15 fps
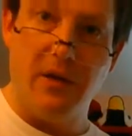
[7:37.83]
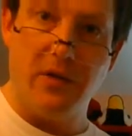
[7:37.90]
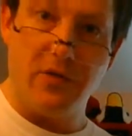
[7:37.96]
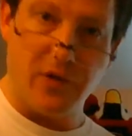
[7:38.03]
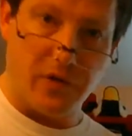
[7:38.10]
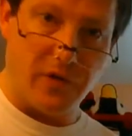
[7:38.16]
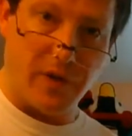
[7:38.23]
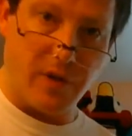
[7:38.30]

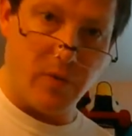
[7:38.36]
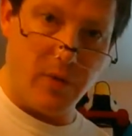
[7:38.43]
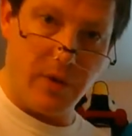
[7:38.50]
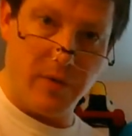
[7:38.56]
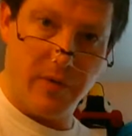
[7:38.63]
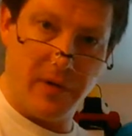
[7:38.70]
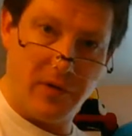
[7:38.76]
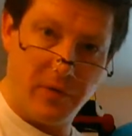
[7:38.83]
just like we
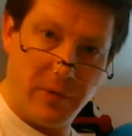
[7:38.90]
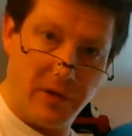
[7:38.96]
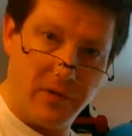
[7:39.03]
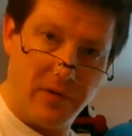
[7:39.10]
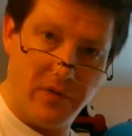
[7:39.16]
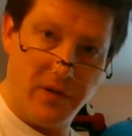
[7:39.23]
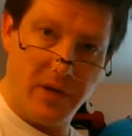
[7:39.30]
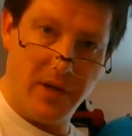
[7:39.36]
would expect
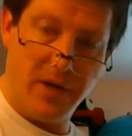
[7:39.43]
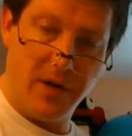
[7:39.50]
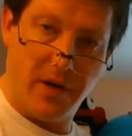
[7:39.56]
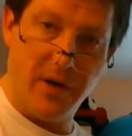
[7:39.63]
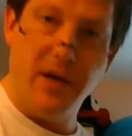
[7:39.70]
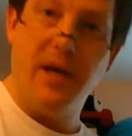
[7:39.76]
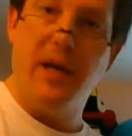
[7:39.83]
to see here.